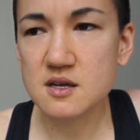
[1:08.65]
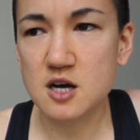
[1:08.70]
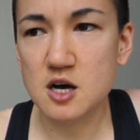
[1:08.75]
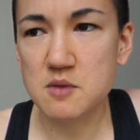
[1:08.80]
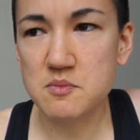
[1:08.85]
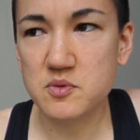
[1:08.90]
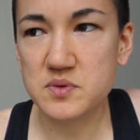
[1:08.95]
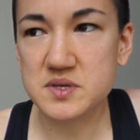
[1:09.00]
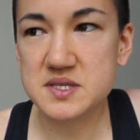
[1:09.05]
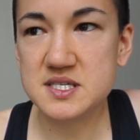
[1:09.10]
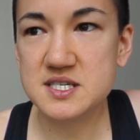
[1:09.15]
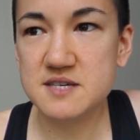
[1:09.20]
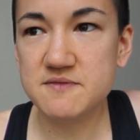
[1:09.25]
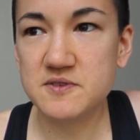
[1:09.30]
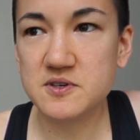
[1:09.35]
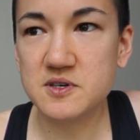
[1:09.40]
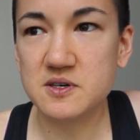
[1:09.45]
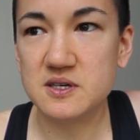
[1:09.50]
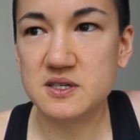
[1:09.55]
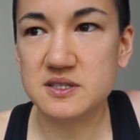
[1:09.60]
But what's
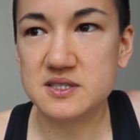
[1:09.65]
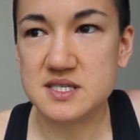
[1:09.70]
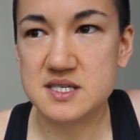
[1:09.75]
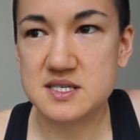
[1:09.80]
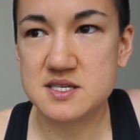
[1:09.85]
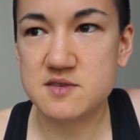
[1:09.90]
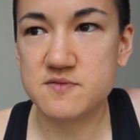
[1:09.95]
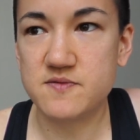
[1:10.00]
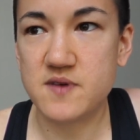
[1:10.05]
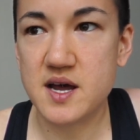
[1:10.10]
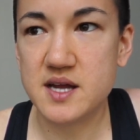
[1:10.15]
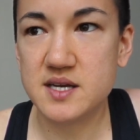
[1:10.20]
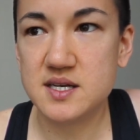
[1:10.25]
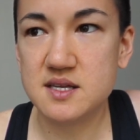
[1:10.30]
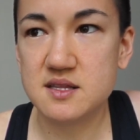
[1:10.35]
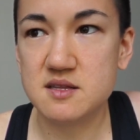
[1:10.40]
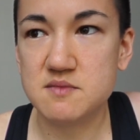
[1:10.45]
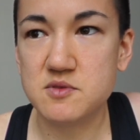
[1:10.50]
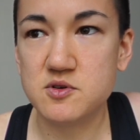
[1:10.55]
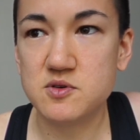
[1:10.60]
difficult is
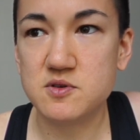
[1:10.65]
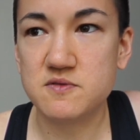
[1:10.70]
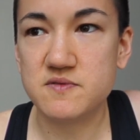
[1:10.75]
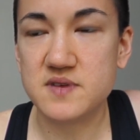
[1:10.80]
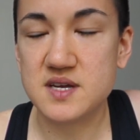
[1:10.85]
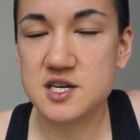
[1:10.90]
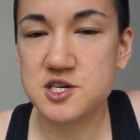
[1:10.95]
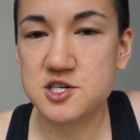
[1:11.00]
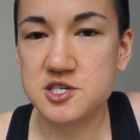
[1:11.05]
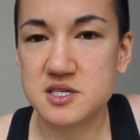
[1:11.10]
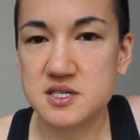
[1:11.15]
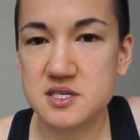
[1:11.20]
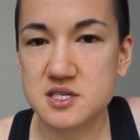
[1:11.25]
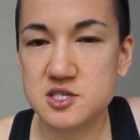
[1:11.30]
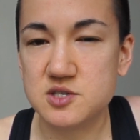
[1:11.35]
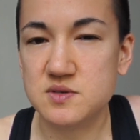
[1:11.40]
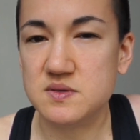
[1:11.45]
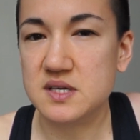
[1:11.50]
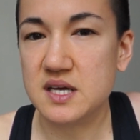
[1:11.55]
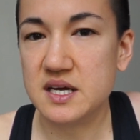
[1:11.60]
finding the motivation
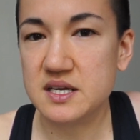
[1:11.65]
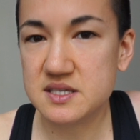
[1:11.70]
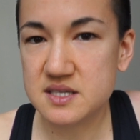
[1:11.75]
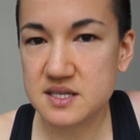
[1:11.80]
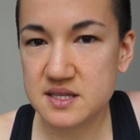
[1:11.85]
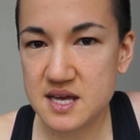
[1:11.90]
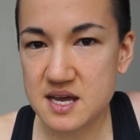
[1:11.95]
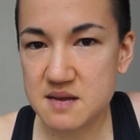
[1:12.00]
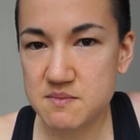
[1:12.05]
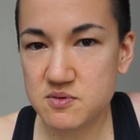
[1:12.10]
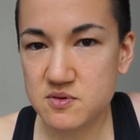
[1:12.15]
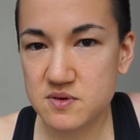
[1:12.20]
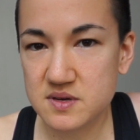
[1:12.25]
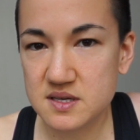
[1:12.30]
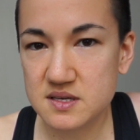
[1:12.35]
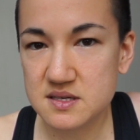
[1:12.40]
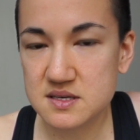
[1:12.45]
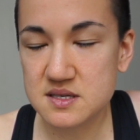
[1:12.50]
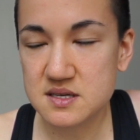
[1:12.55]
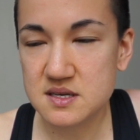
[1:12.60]
to get to that
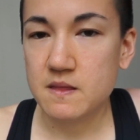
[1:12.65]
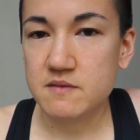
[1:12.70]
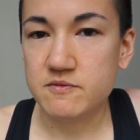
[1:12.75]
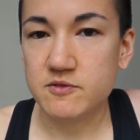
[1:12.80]
point.